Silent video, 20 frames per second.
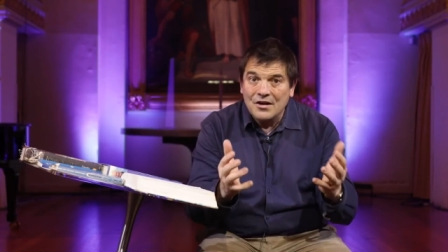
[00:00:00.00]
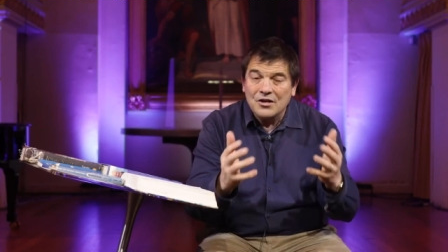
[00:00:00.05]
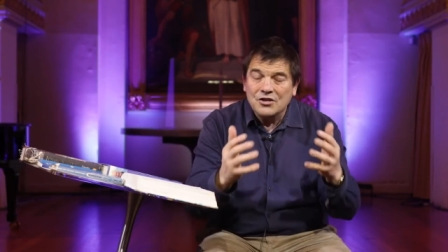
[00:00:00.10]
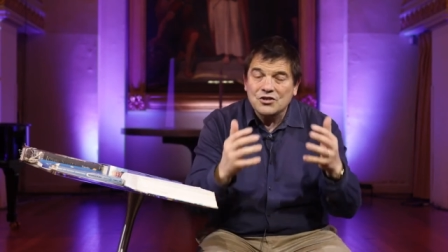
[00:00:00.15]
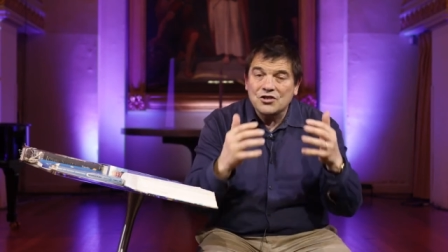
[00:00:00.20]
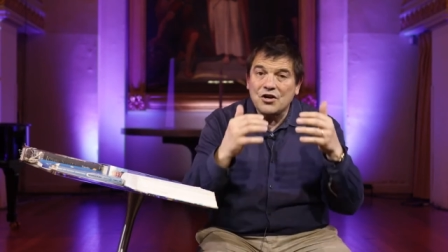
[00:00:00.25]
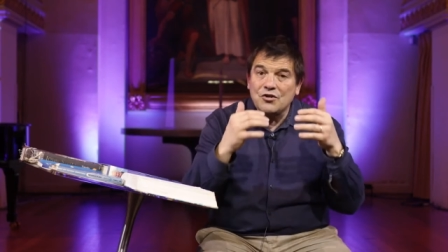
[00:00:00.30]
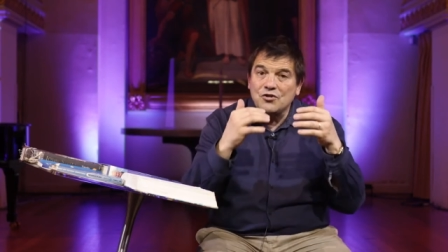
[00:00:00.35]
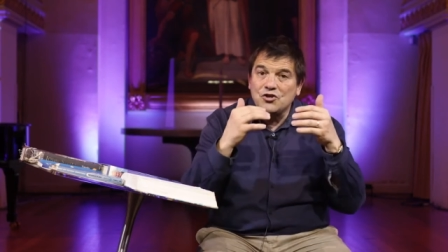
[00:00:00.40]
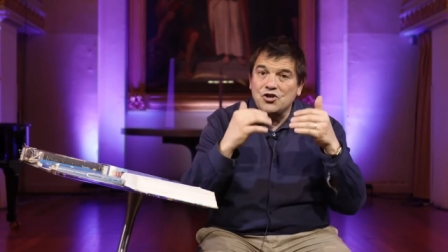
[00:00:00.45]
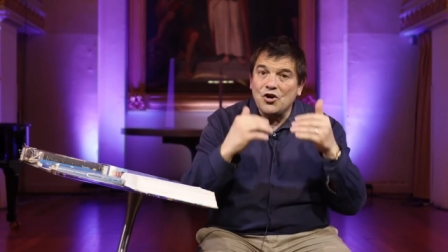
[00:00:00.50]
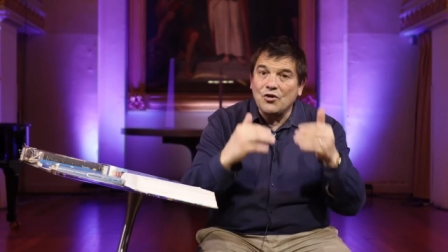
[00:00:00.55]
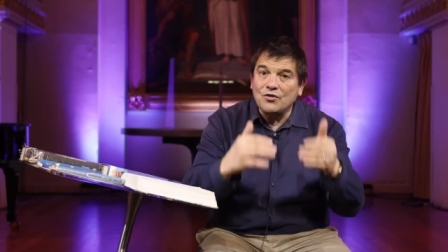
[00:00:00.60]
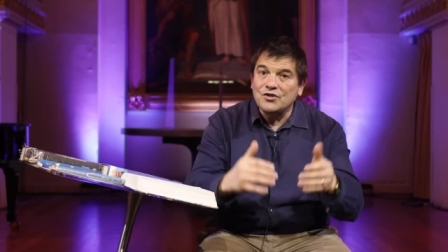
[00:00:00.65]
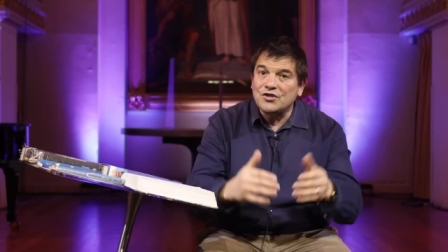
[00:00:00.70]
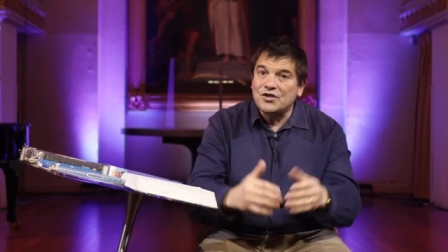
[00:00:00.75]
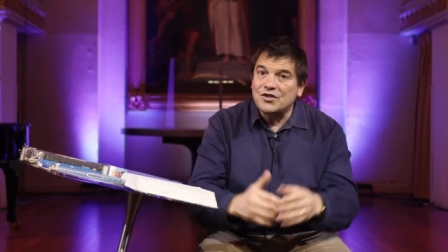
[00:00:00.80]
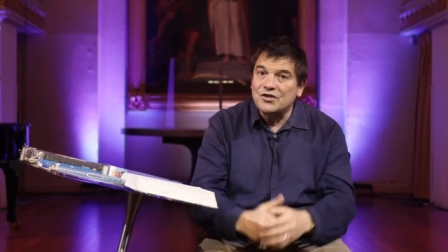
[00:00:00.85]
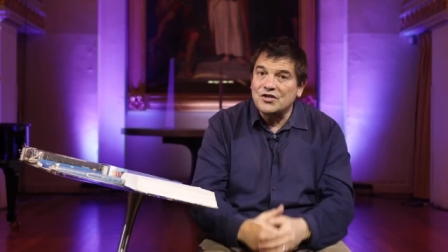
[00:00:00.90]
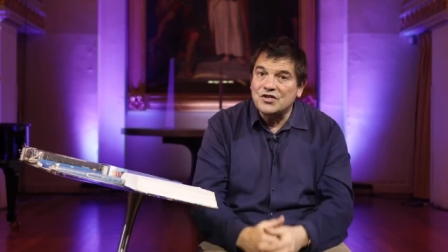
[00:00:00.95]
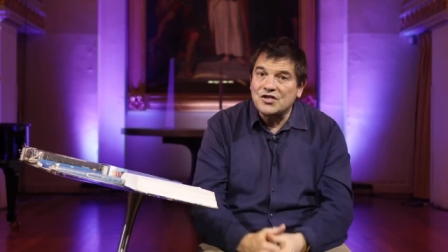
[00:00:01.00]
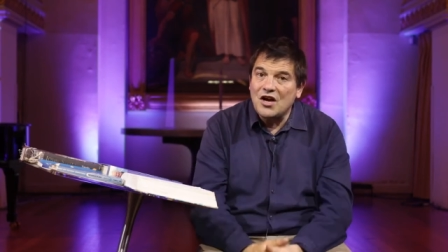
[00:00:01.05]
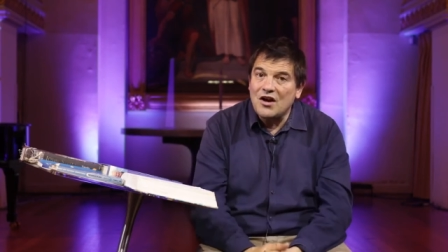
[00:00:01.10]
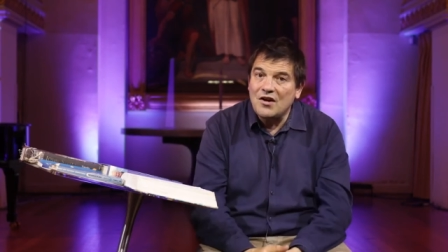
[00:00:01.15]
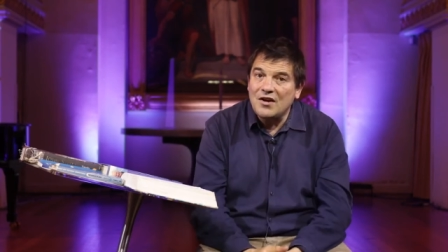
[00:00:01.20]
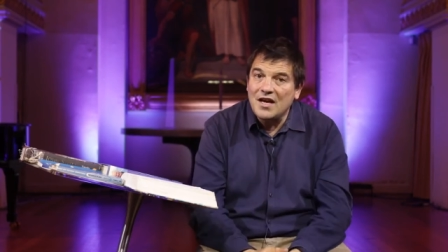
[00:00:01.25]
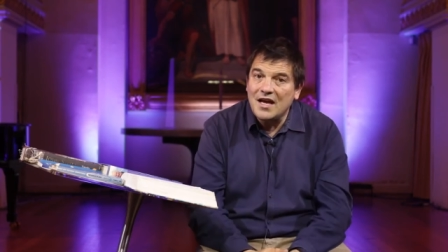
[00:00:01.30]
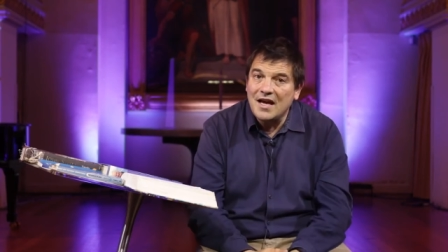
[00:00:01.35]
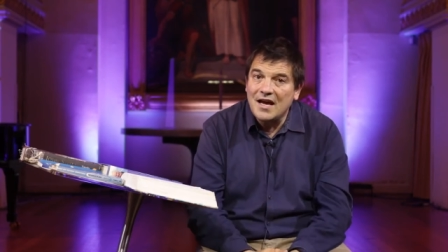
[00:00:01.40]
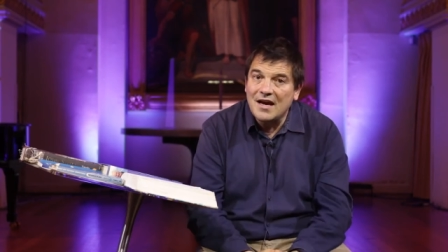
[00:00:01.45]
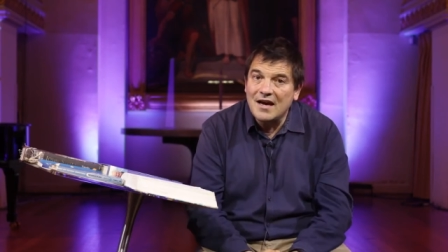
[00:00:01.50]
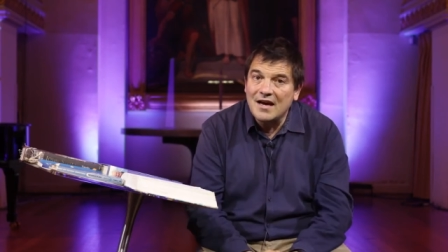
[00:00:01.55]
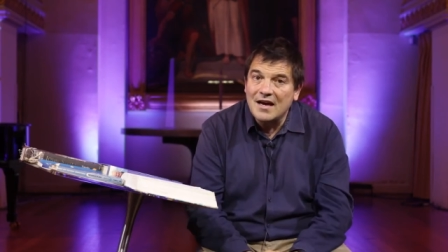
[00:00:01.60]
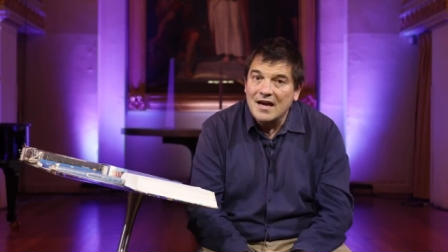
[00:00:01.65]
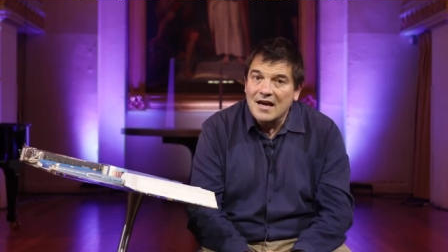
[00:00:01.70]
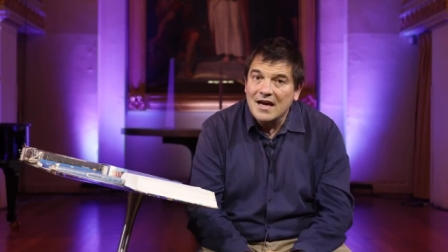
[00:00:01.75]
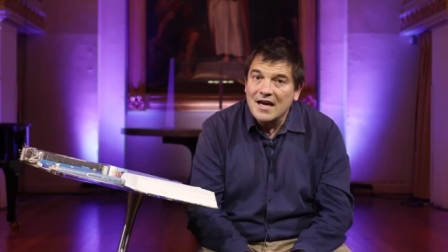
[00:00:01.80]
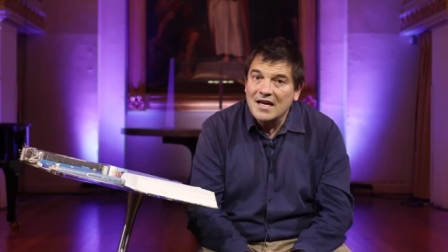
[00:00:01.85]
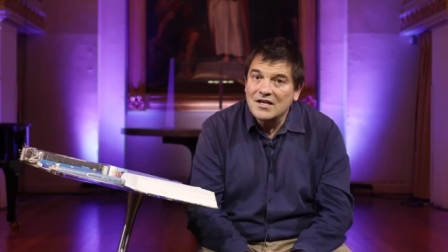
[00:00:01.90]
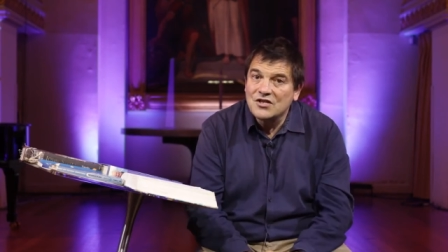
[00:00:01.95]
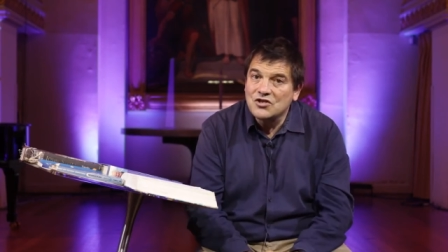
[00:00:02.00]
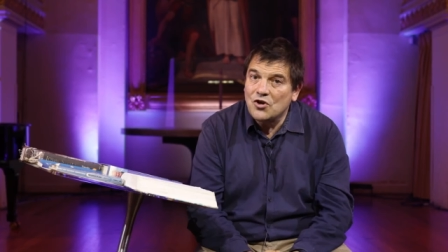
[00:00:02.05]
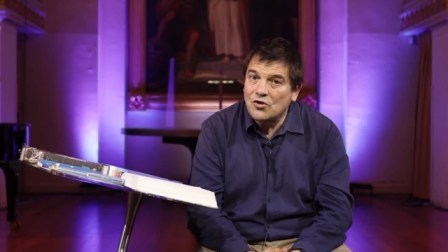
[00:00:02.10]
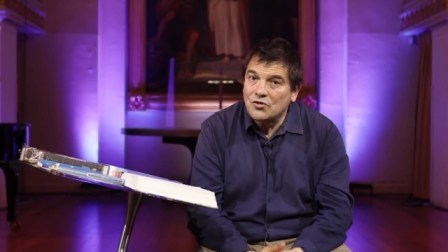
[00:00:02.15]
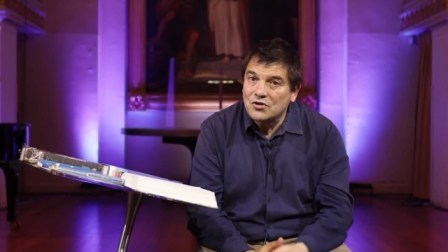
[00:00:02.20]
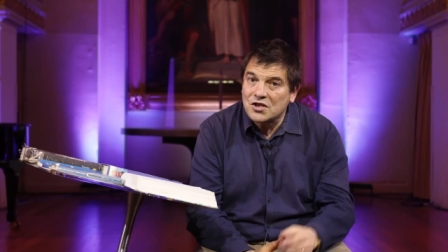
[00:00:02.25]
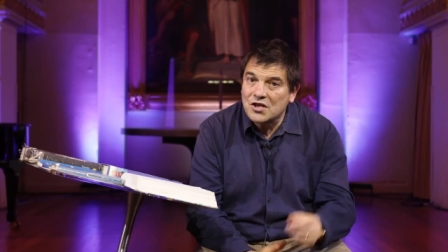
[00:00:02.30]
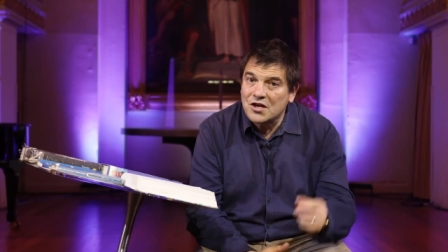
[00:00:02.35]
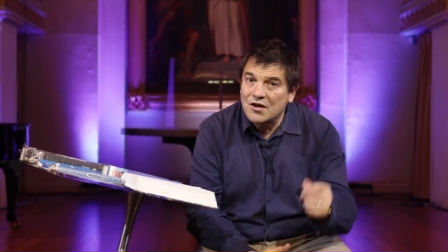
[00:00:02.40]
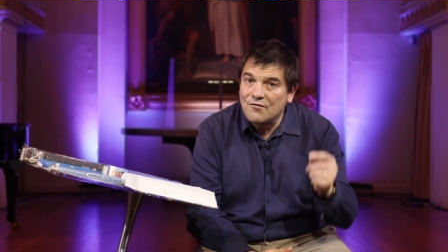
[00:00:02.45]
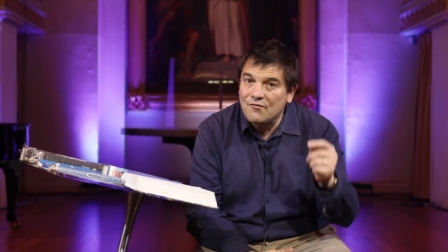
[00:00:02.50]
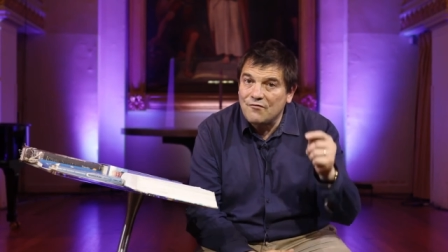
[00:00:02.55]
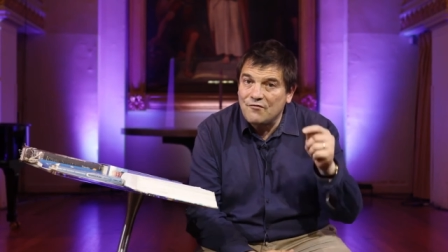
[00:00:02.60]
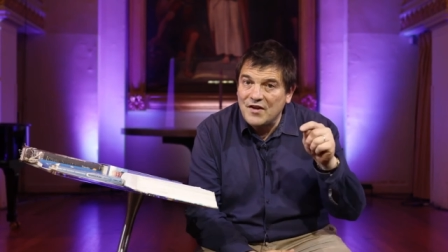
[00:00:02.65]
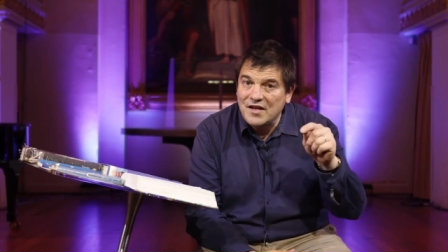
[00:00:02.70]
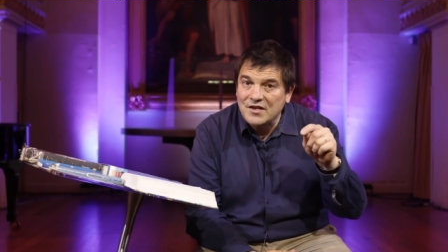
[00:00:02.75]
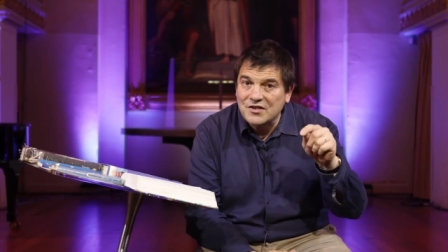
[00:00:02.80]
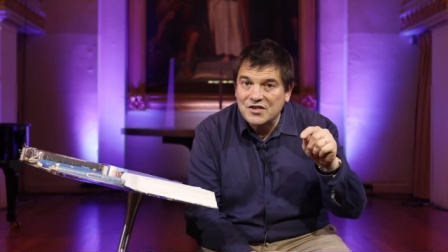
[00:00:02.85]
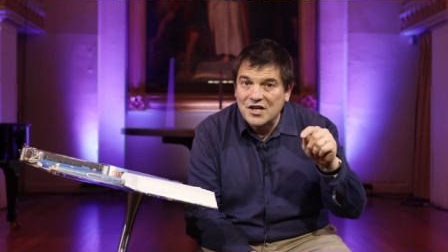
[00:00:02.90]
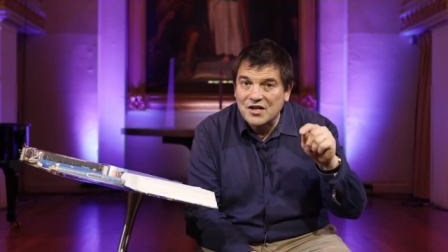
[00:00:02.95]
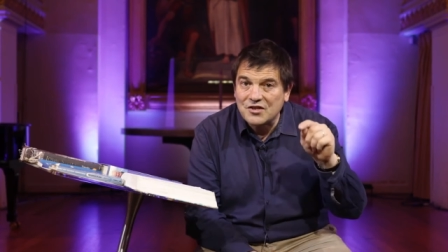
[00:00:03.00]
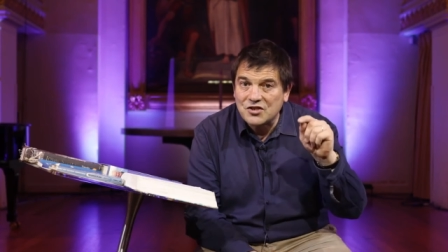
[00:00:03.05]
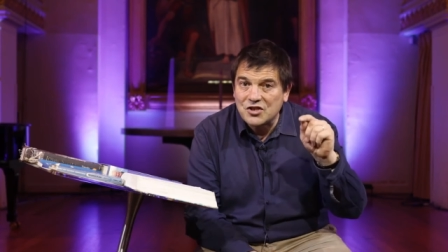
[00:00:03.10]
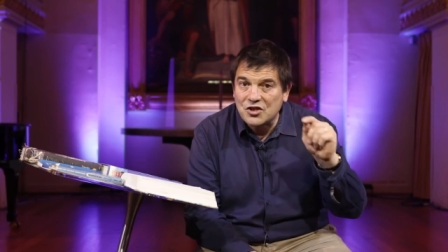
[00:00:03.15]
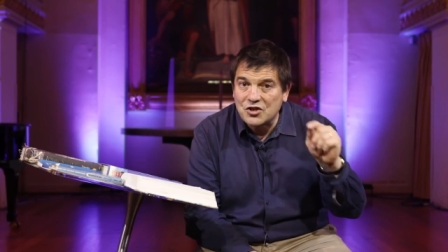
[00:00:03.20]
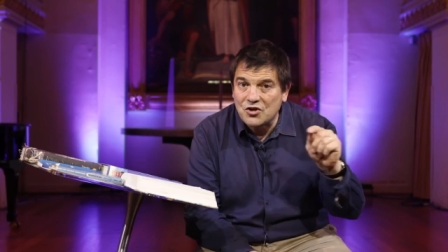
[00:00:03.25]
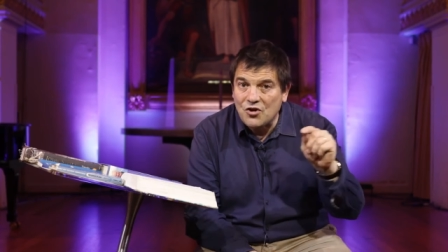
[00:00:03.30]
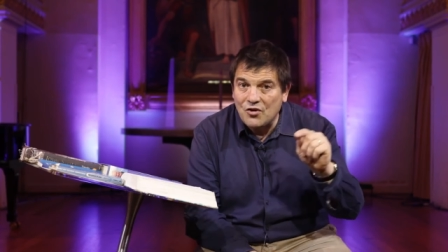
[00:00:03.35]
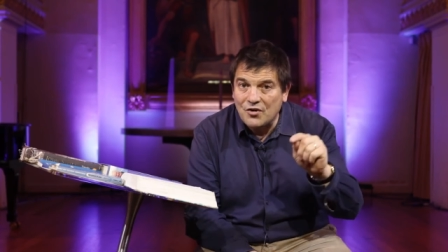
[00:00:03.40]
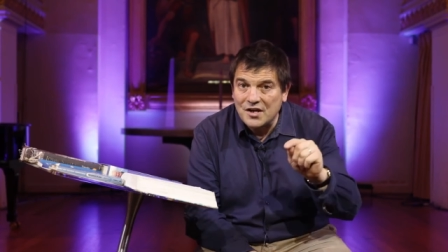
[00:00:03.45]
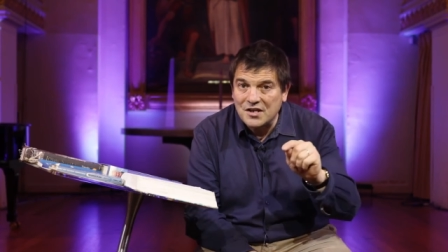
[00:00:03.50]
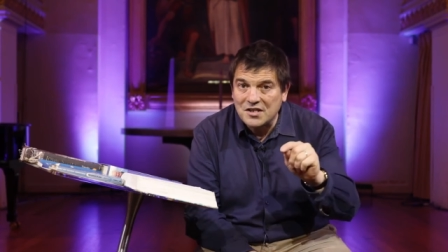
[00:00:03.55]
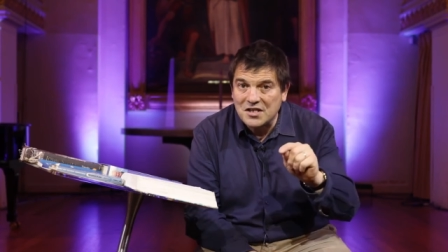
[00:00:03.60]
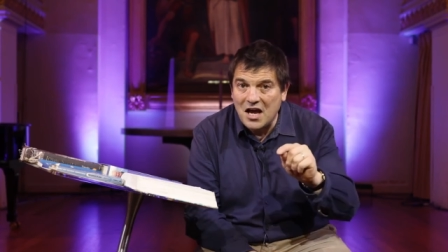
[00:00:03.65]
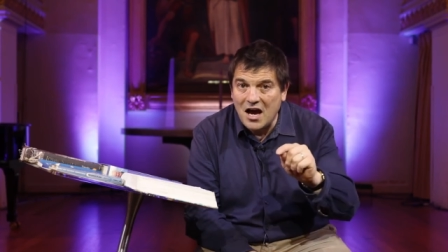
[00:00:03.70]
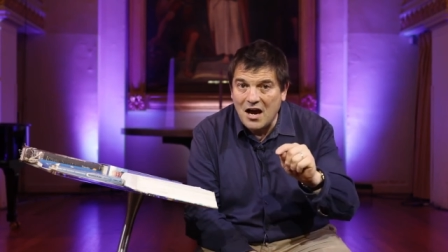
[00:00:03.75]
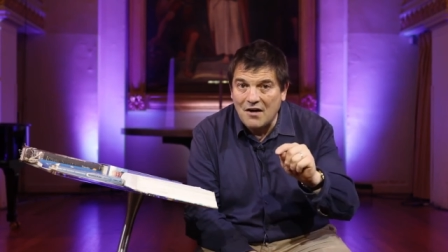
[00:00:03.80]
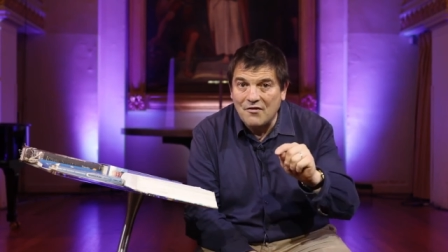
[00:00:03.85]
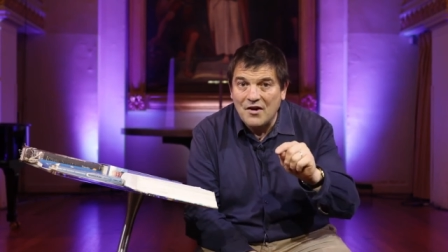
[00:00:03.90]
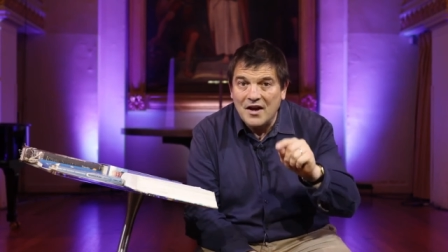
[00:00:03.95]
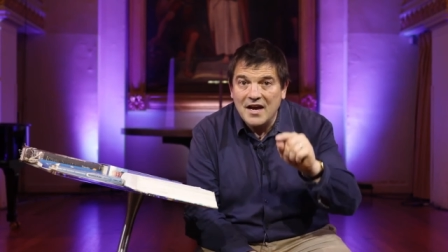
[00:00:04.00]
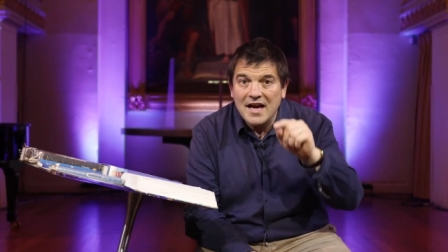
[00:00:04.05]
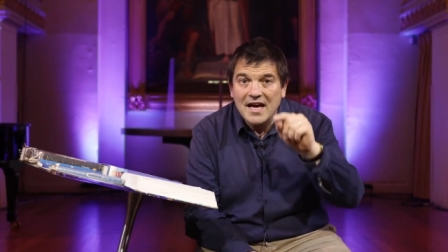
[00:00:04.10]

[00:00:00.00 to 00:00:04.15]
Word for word: So John's concern here is not to convince us that God is love.